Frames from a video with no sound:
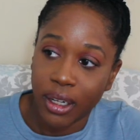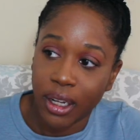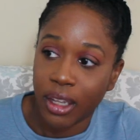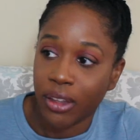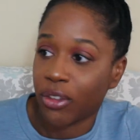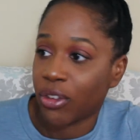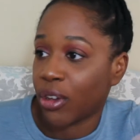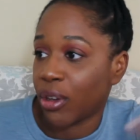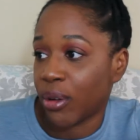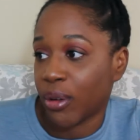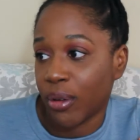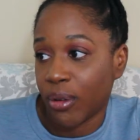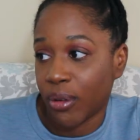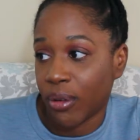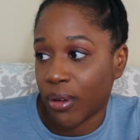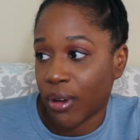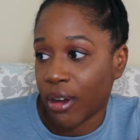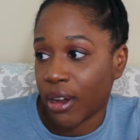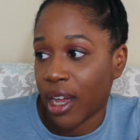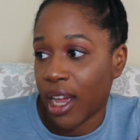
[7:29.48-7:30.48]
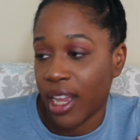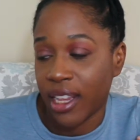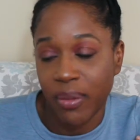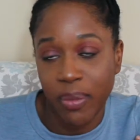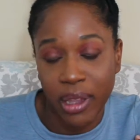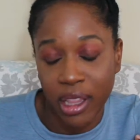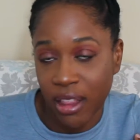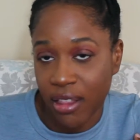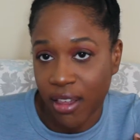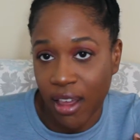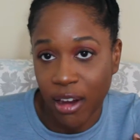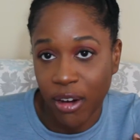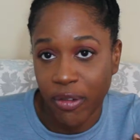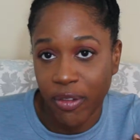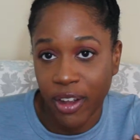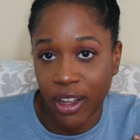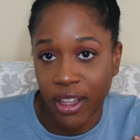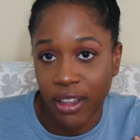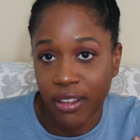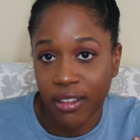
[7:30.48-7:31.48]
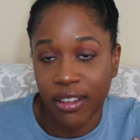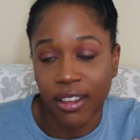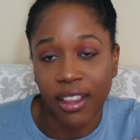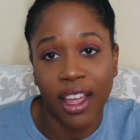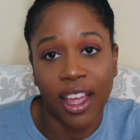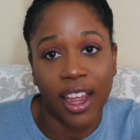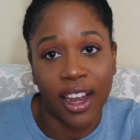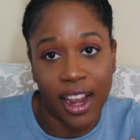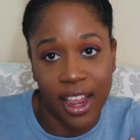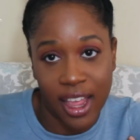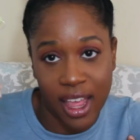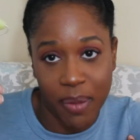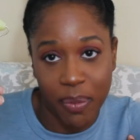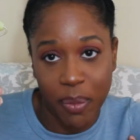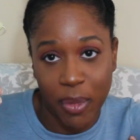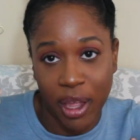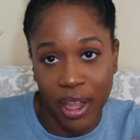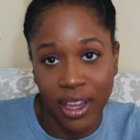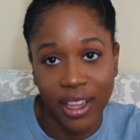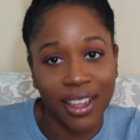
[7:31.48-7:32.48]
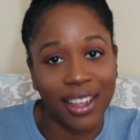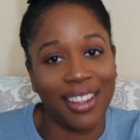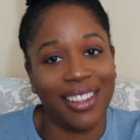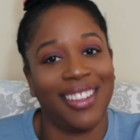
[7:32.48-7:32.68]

and so I had to make the sacrifice, and I kept mine.